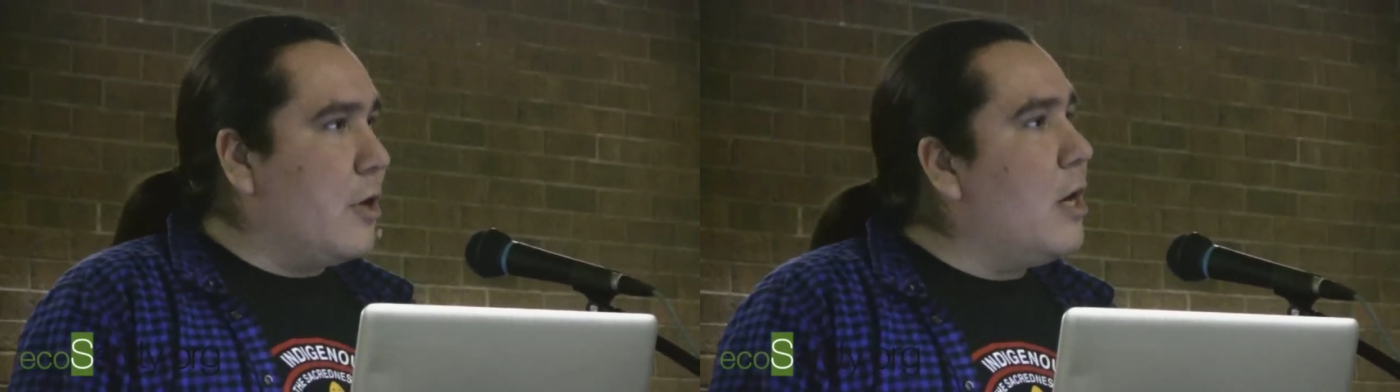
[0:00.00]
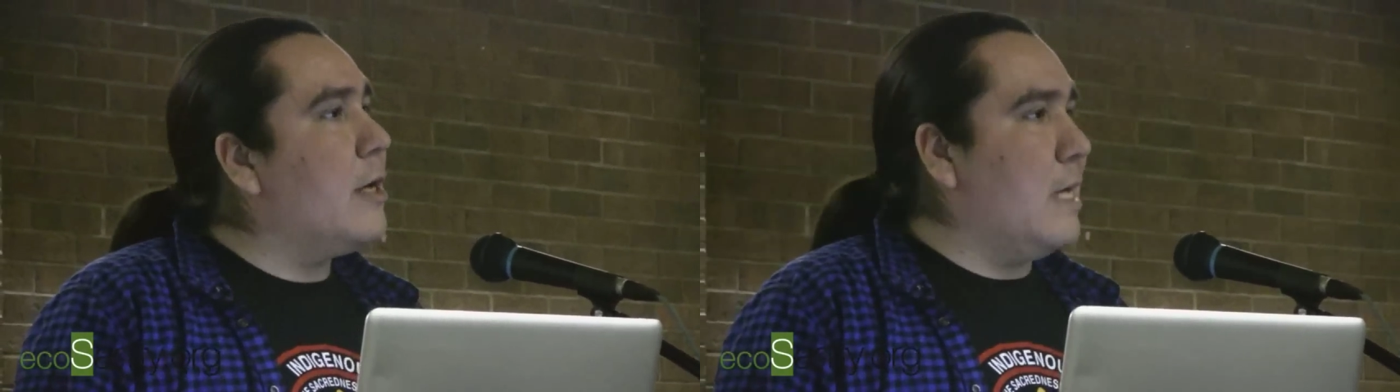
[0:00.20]

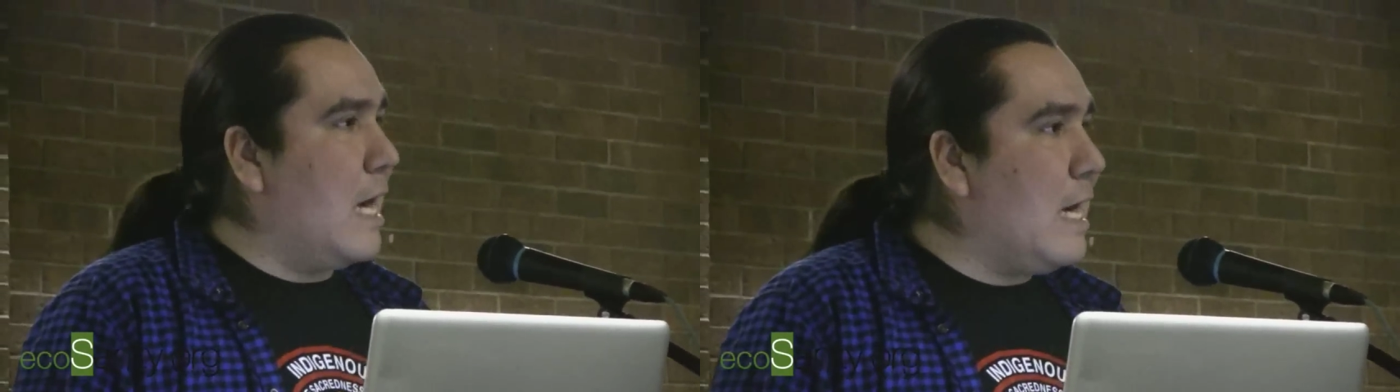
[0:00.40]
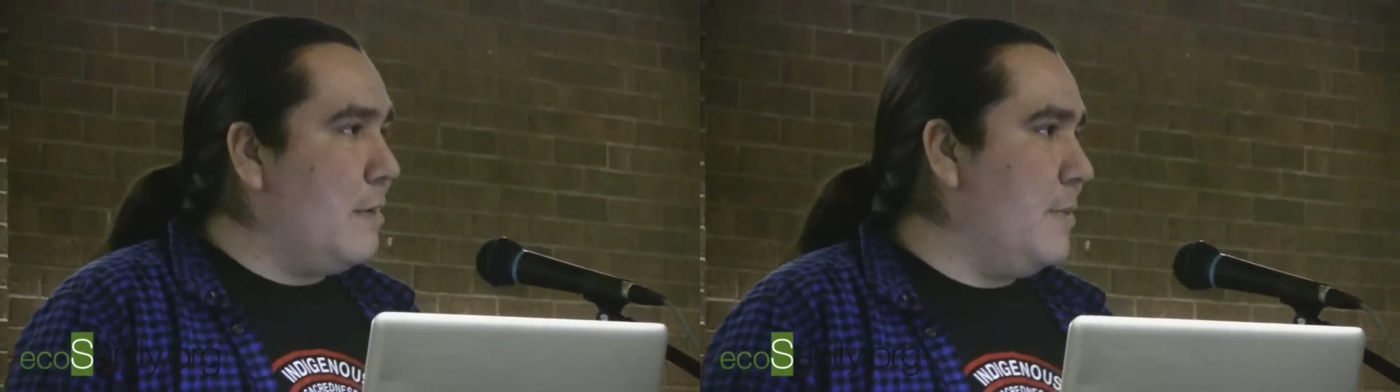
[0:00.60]
our
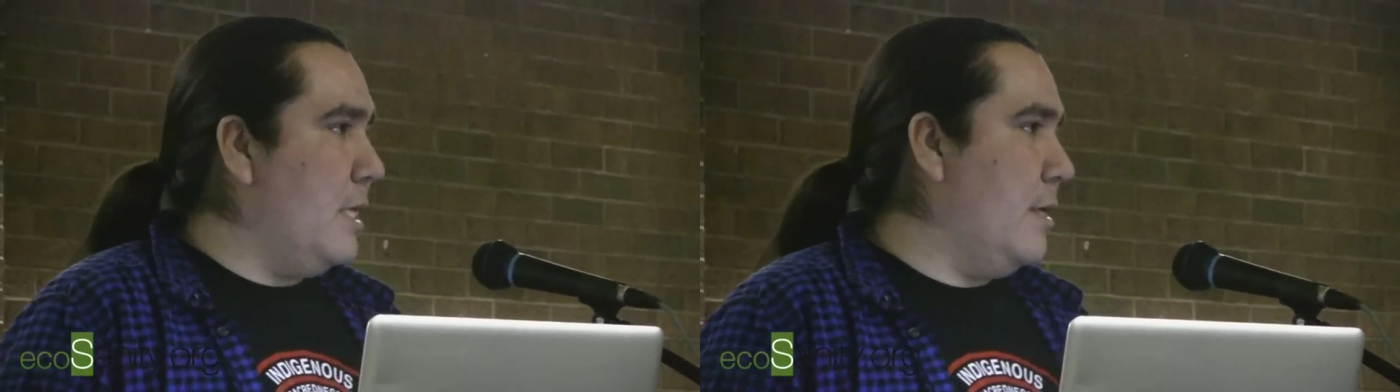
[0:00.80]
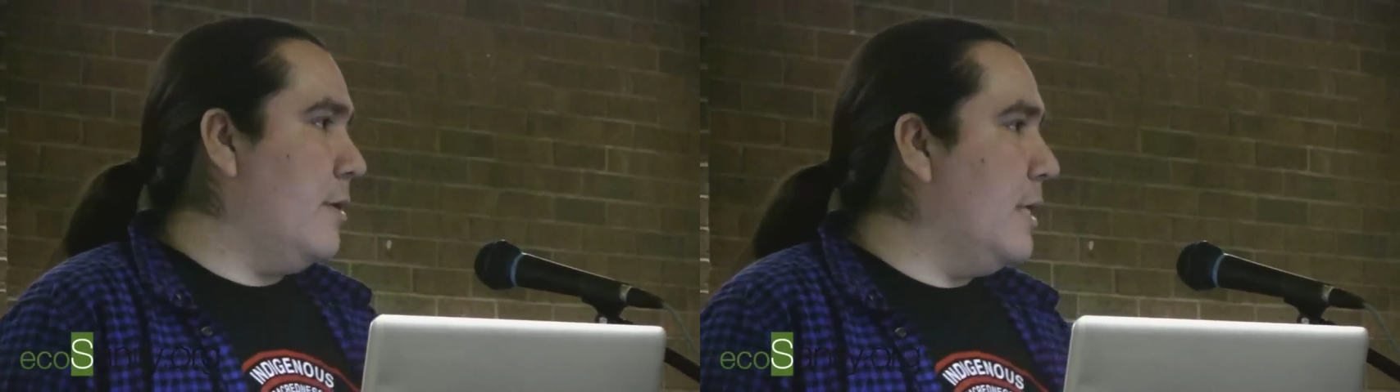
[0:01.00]
economy
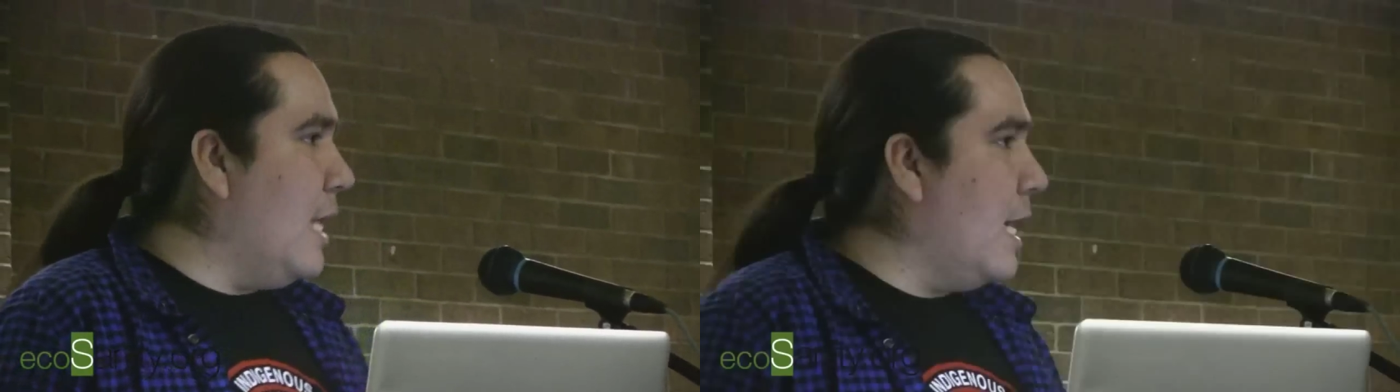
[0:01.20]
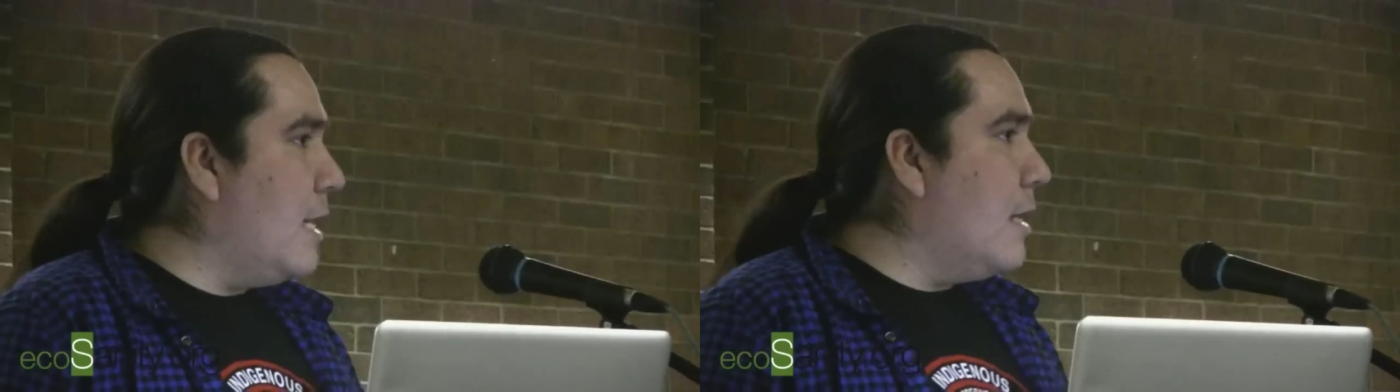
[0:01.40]
here in
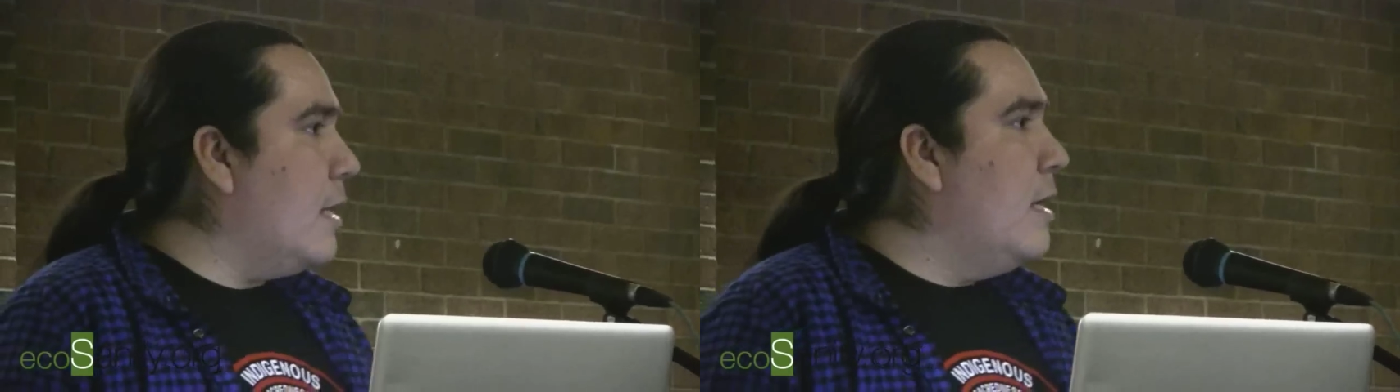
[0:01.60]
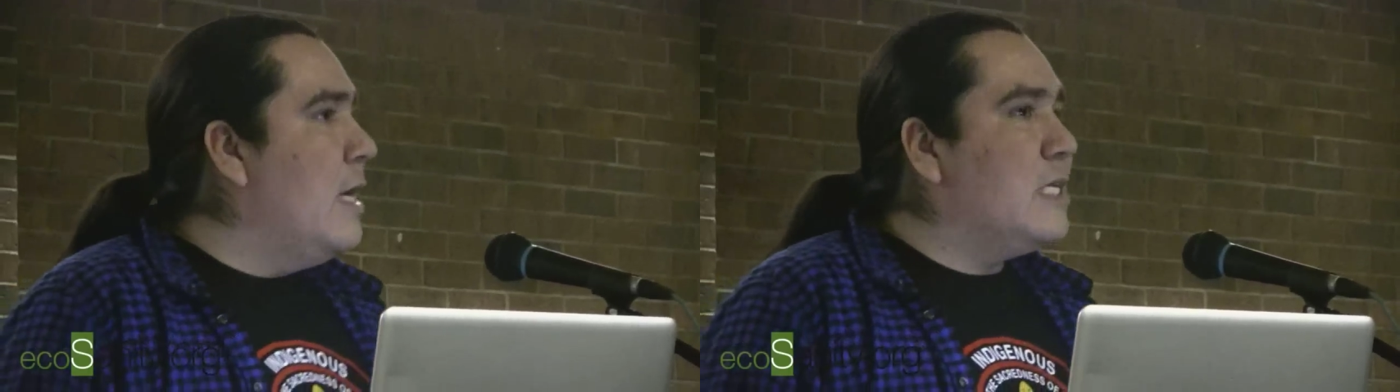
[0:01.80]

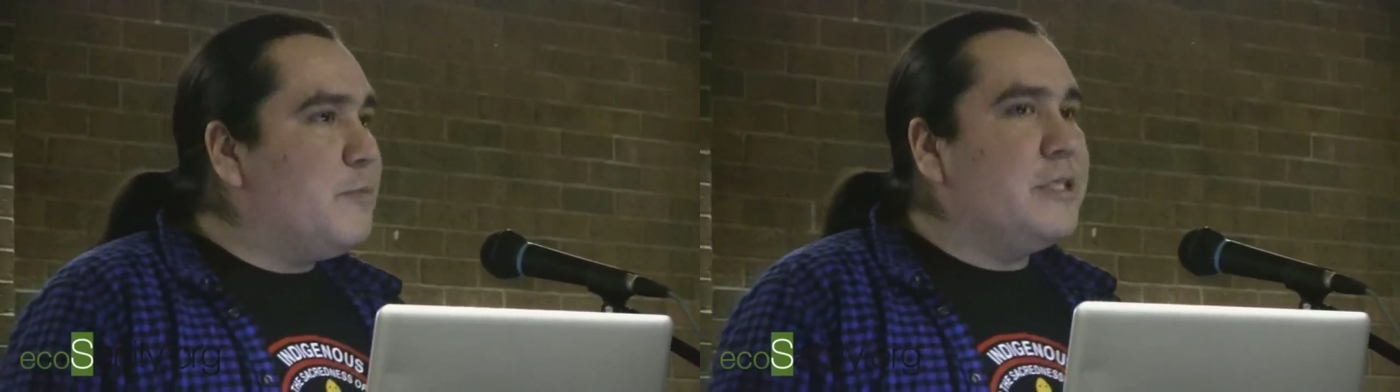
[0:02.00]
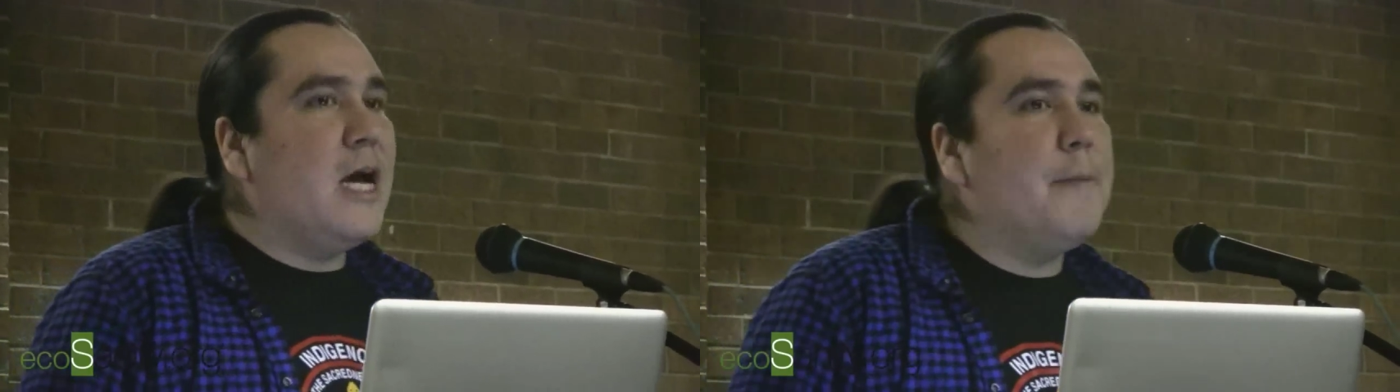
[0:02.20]
Canada is
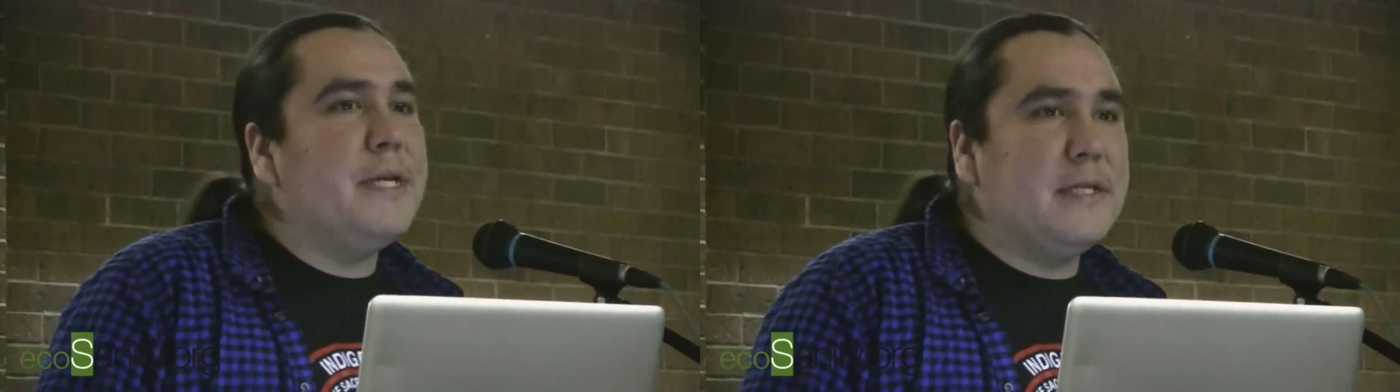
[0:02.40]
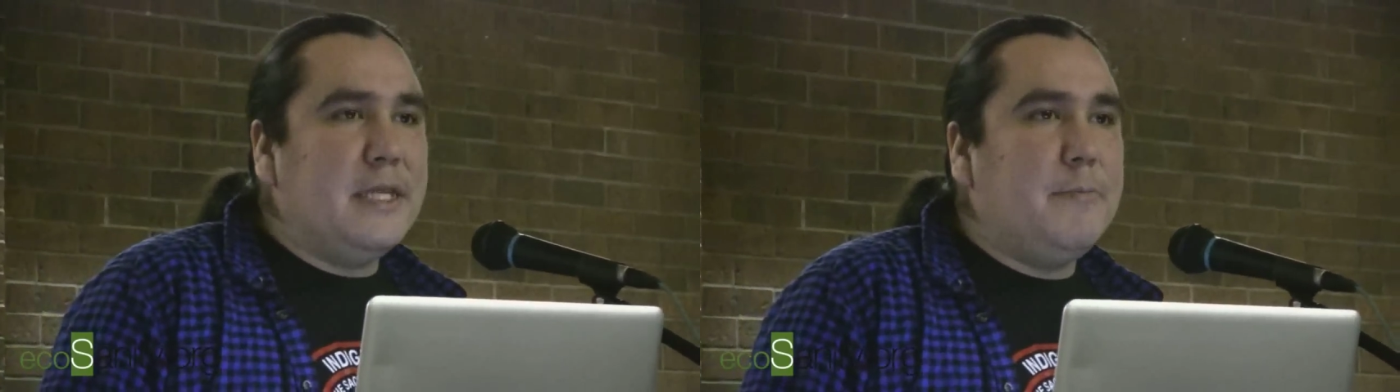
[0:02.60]

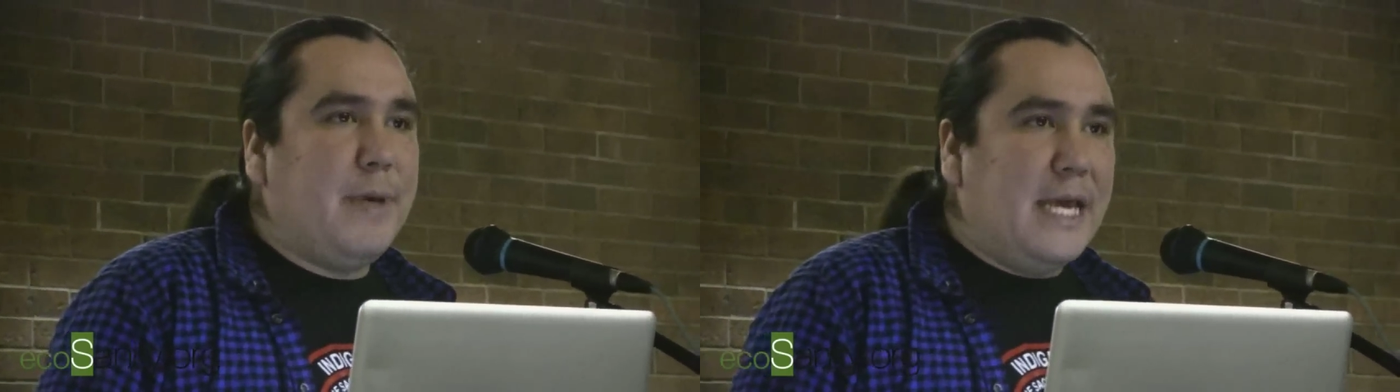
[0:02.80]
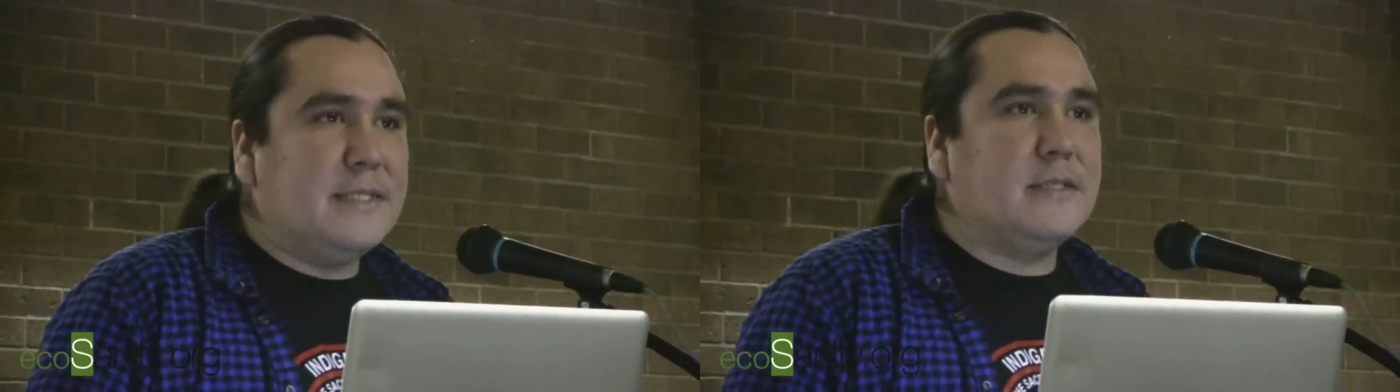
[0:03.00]
predominantly
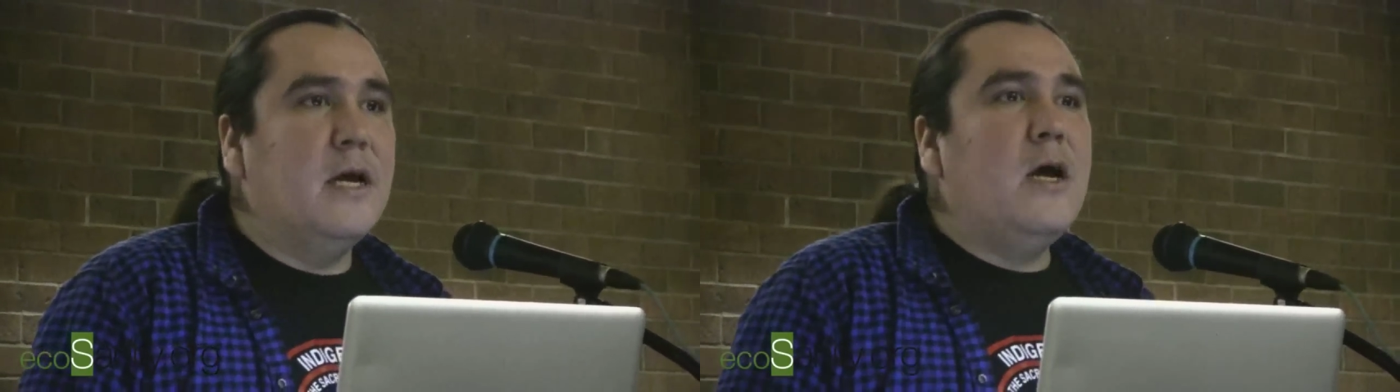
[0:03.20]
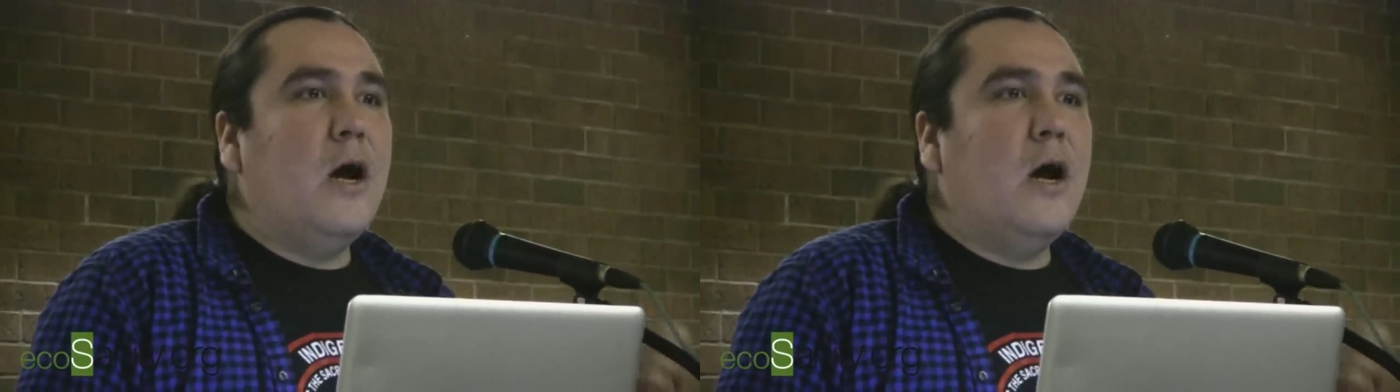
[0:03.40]
based